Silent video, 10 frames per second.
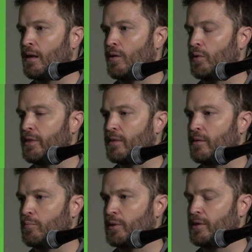
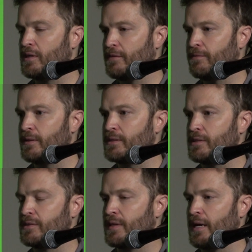But the difference
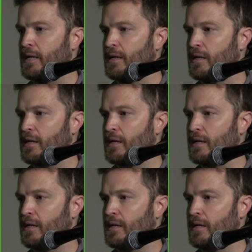is that